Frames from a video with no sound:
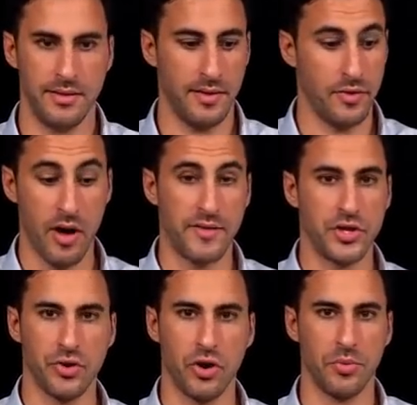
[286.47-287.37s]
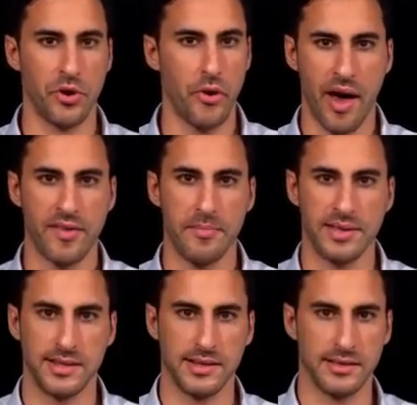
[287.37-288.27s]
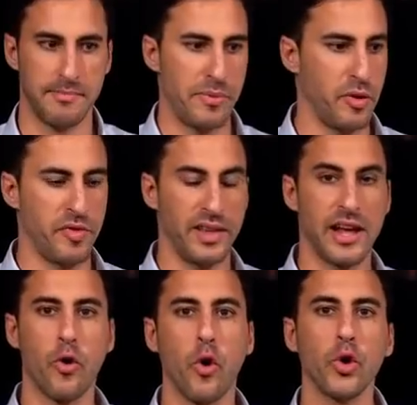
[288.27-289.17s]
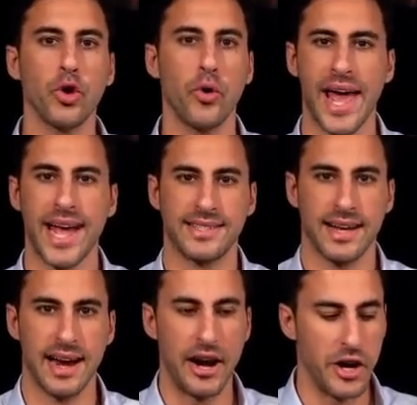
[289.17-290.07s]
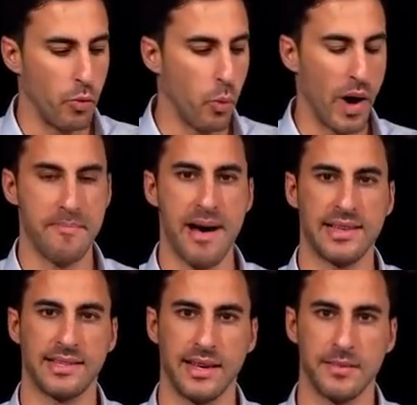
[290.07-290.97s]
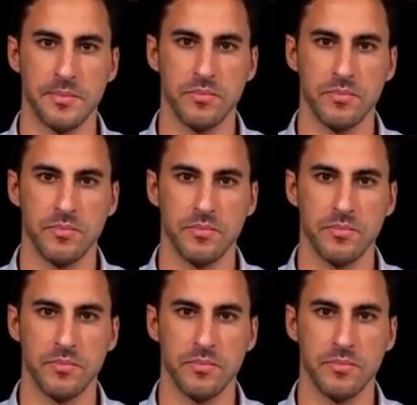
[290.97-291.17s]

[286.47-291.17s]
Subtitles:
you have a job or you have a business, maybe you feel like all your eggs are in one basket.